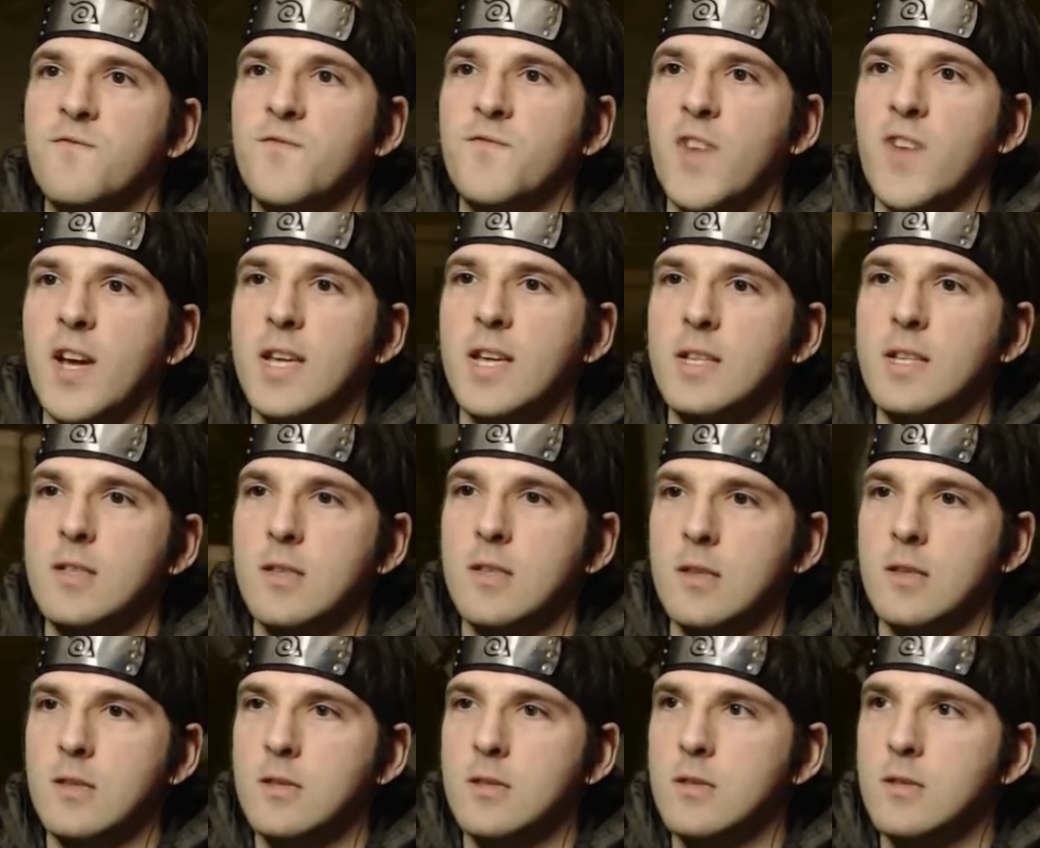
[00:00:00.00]

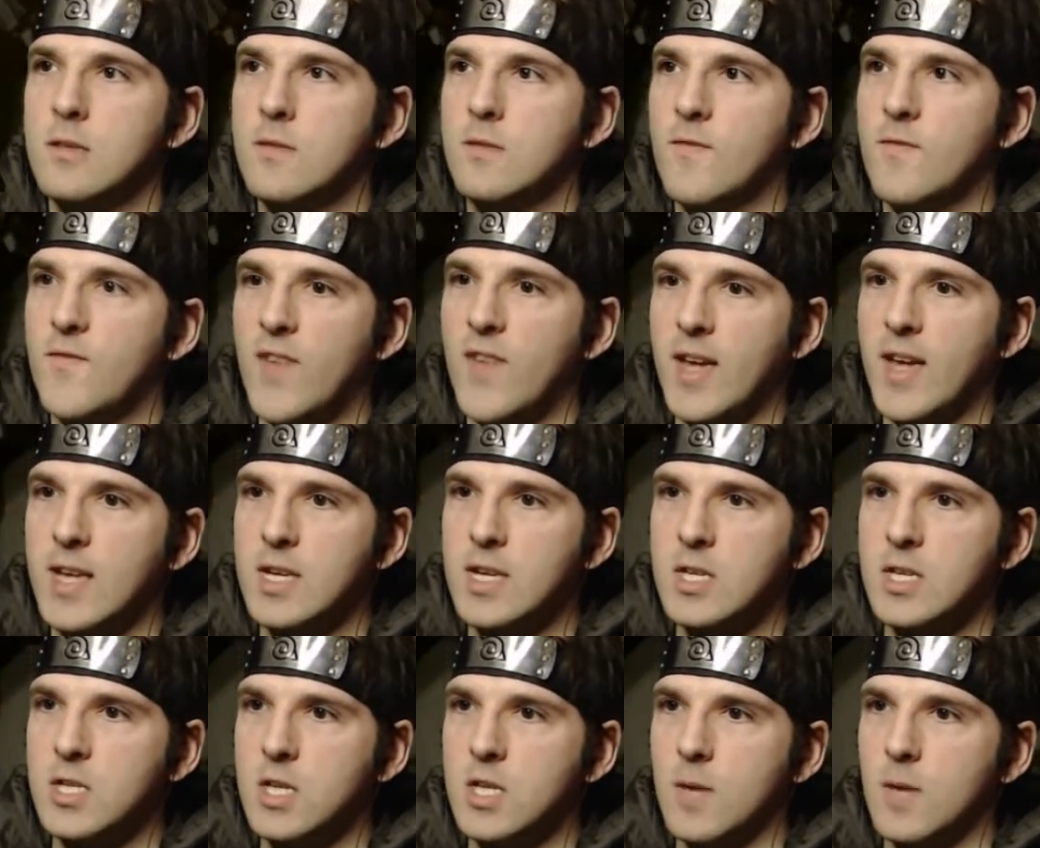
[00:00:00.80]
Fucking fake
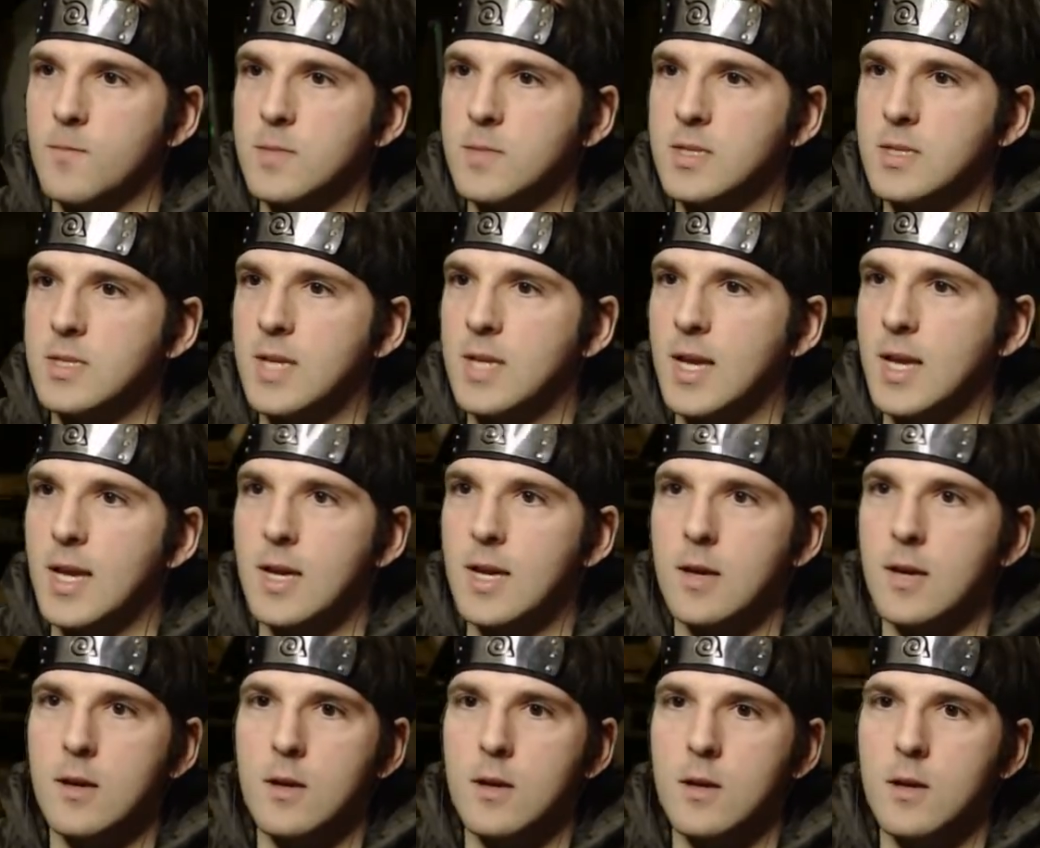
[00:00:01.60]
jump
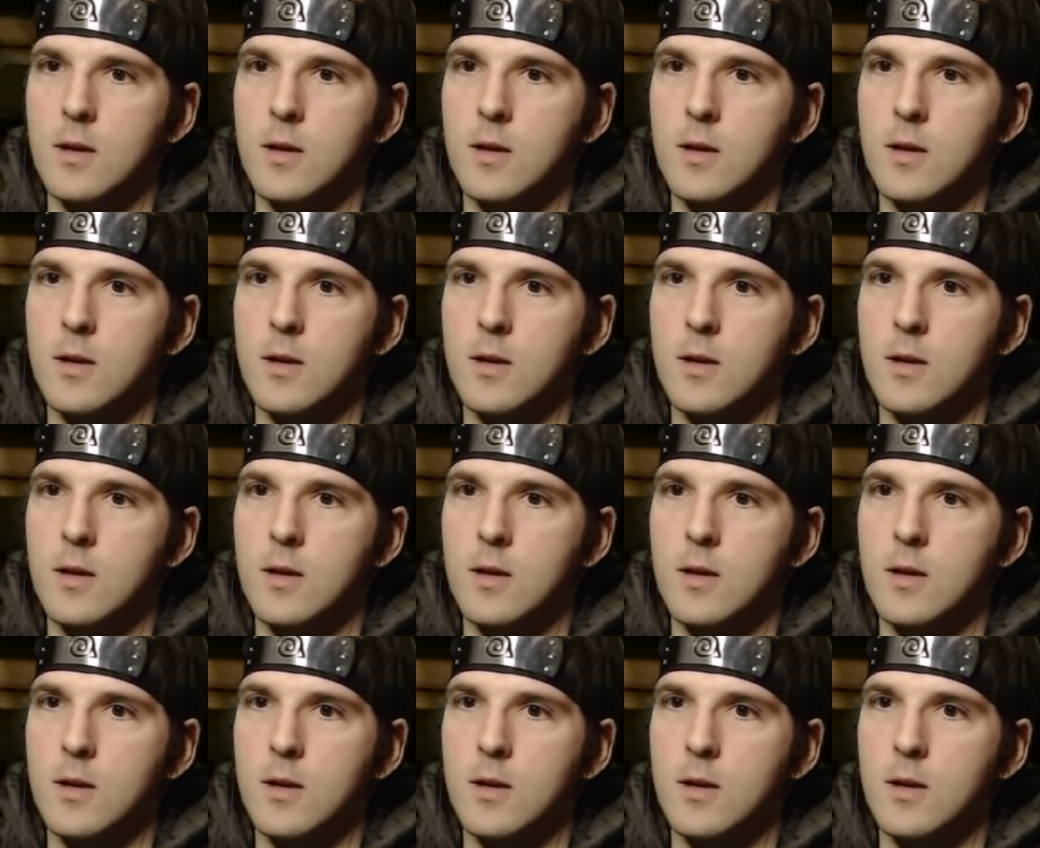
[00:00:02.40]
scare.